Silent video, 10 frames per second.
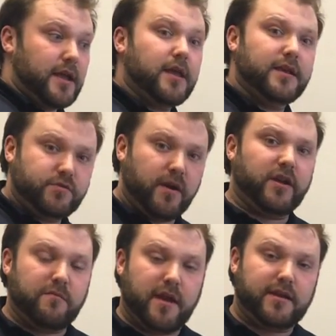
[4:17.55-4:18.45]
it is
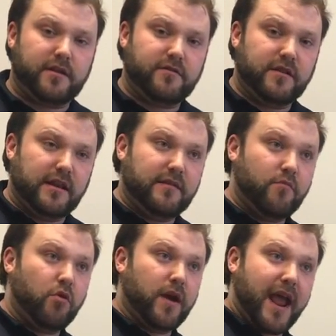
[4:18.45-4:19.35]
recommended the
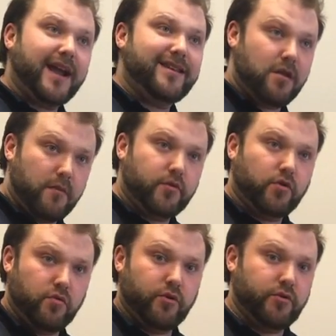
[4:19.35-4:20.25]
more
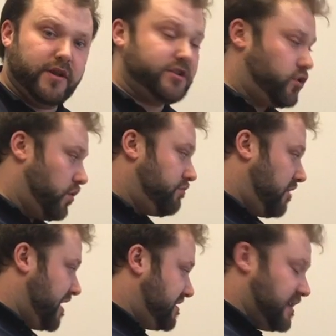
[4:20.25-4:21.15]
economical route is to
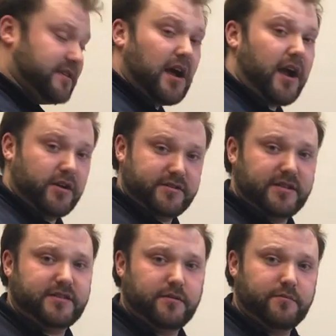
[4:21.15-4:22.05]
replace the entire
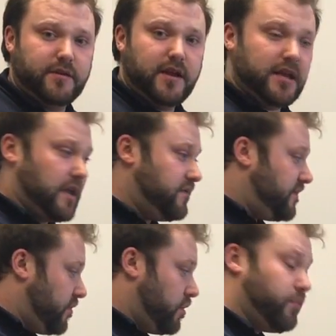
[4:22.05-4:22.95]
system, even
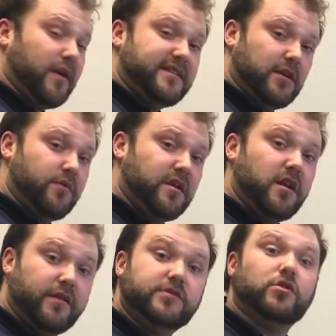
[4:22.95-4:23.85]
if you're replacing it with
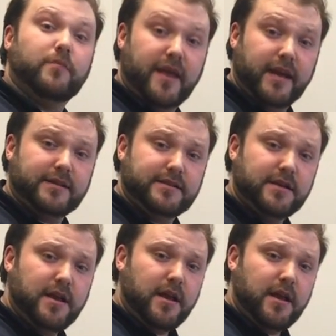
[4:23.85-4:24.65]
another SolmeteX.